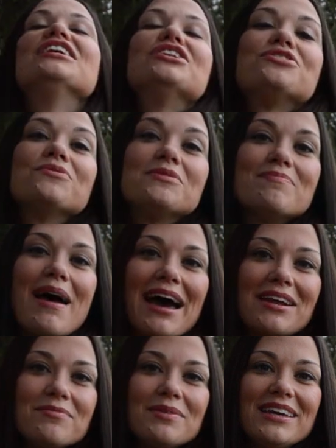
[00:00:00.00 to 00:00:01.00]
she was mad
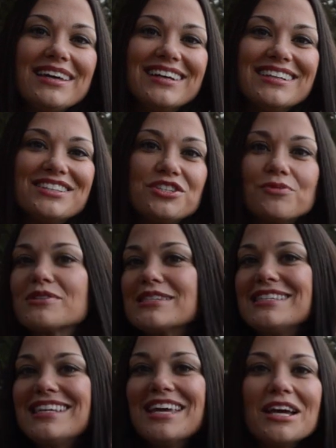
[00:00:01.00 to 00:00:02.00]
at me and she wasn't
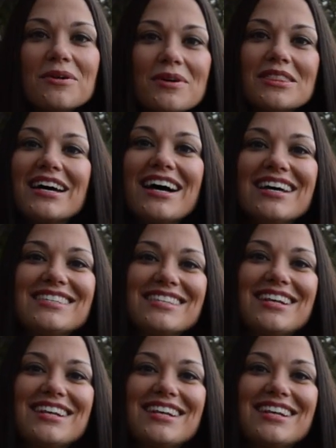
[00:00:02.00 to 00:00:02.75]
skiing with us,